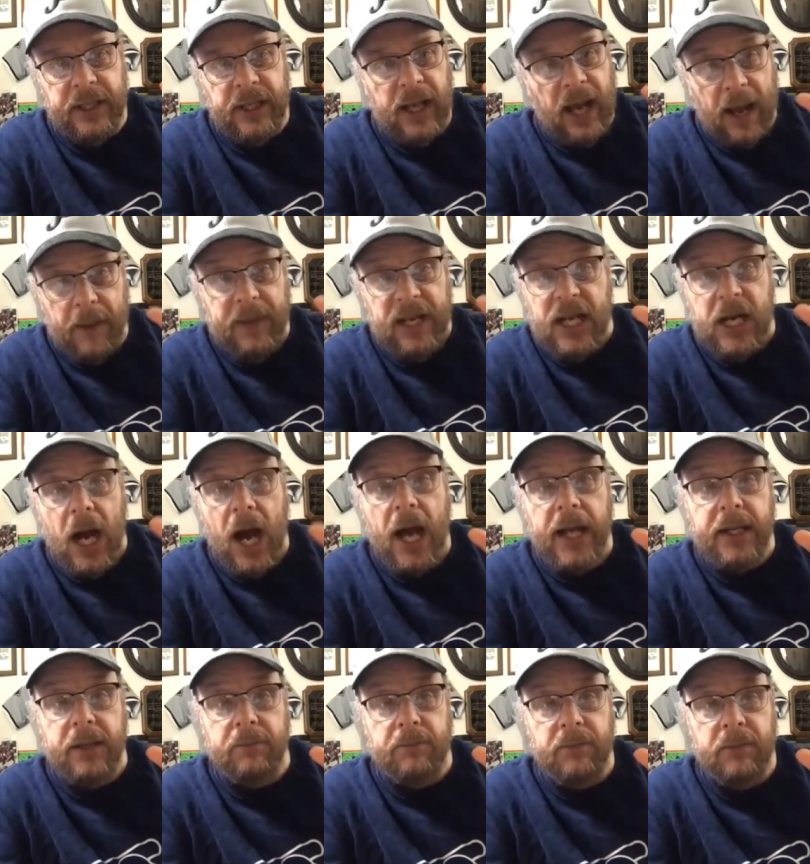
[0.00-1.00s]
I mean, cut
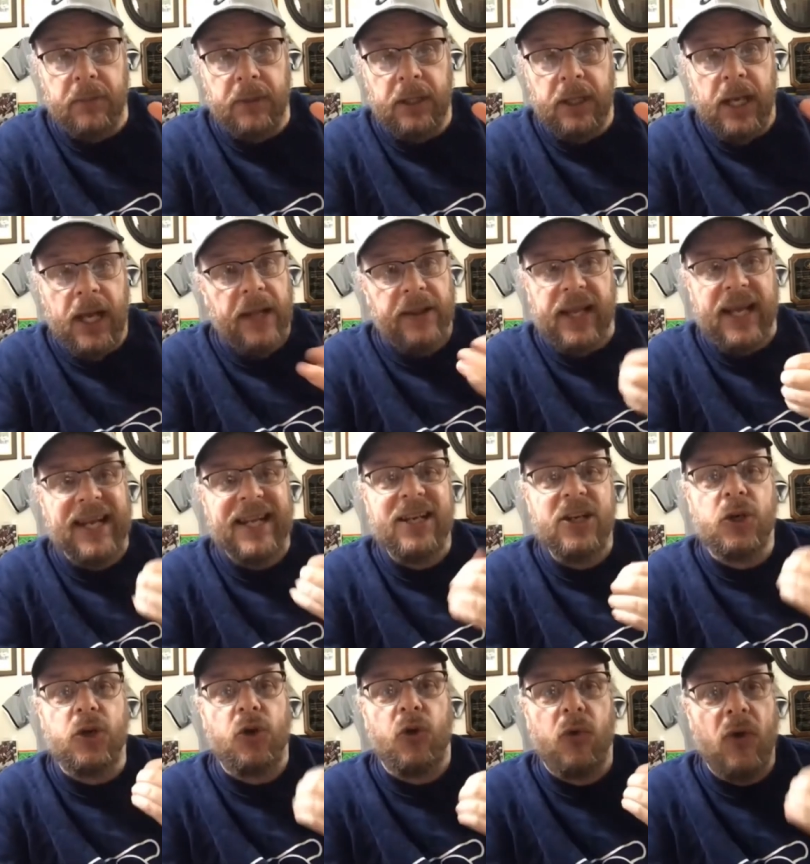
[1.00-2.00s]
him. They
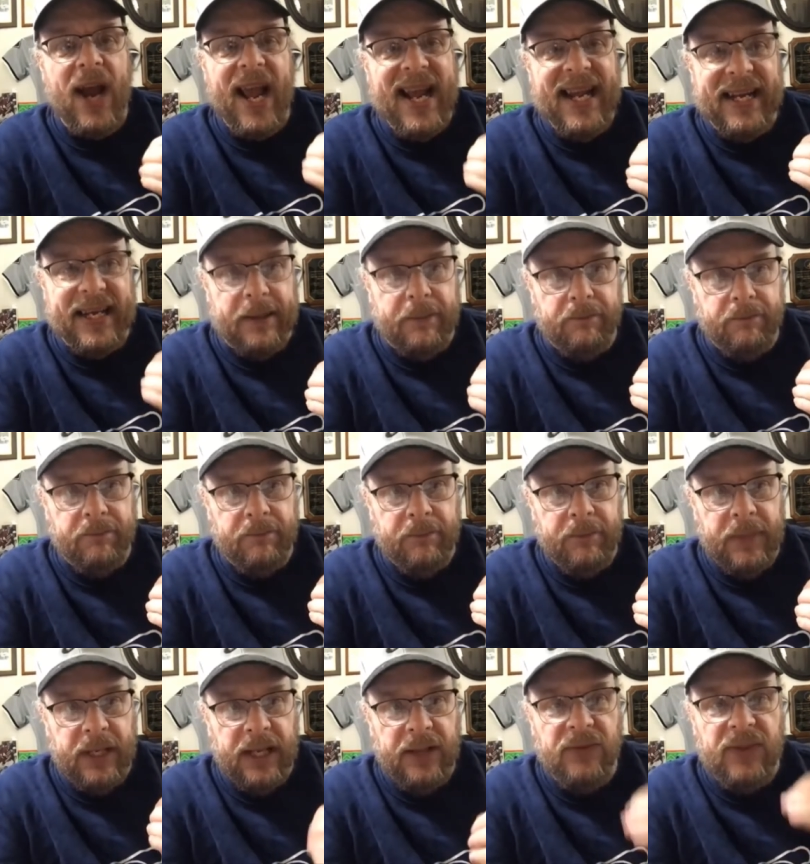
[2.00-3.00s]
didn't trade him.
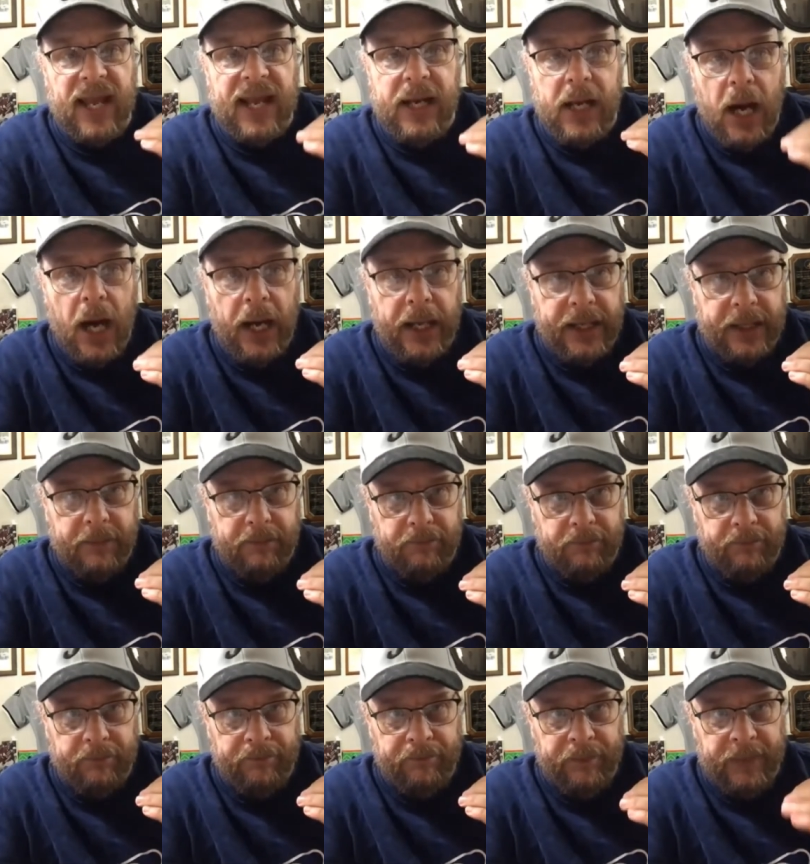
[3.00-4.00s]
They cut him.
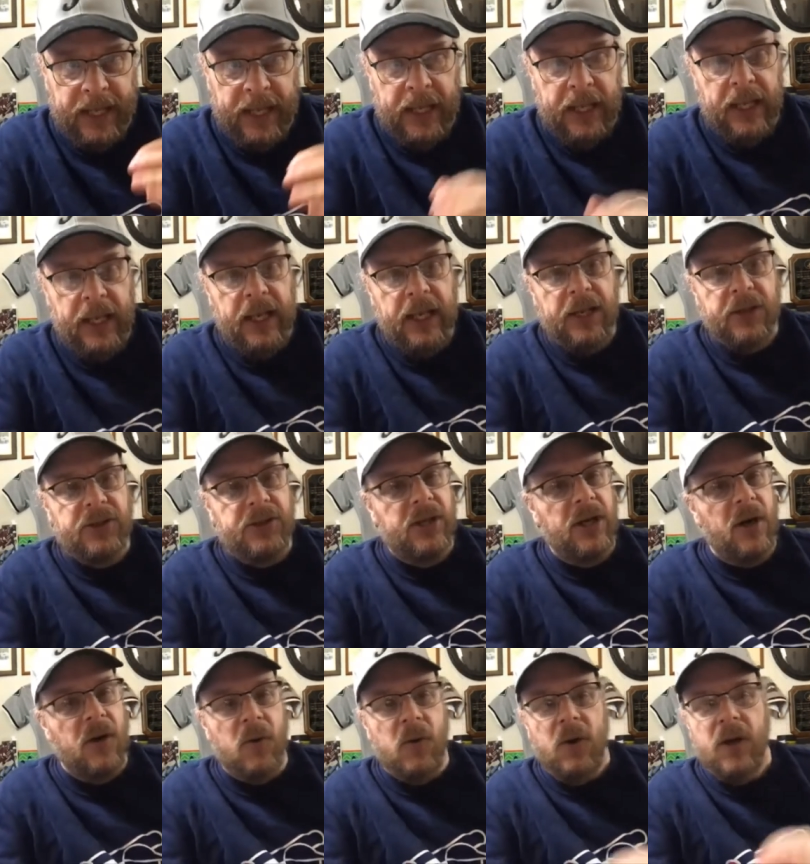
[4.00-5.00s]

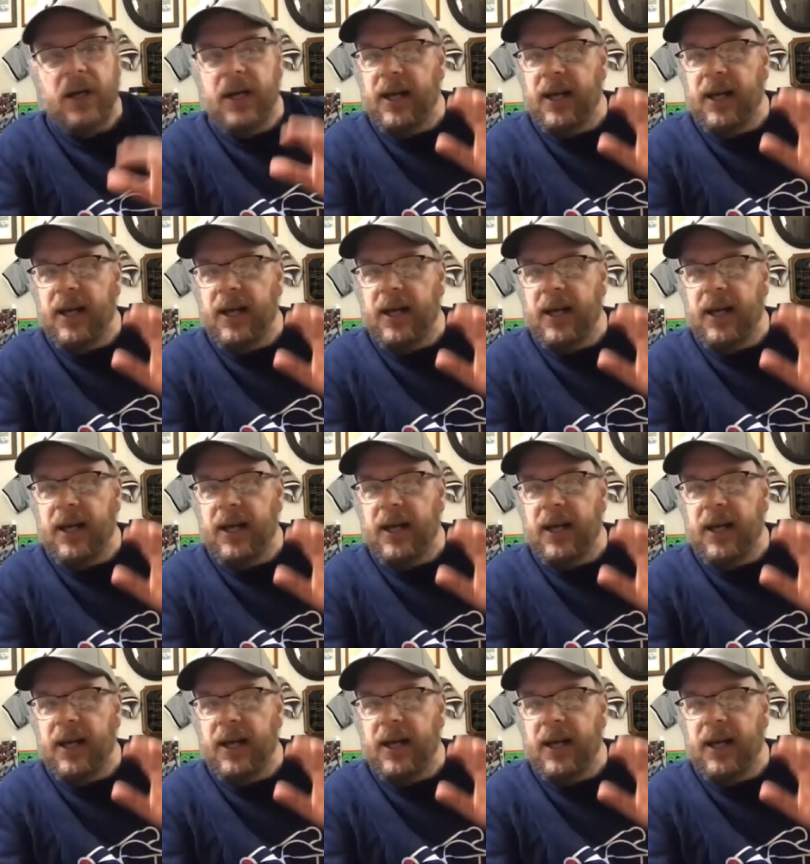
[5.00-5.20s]
So,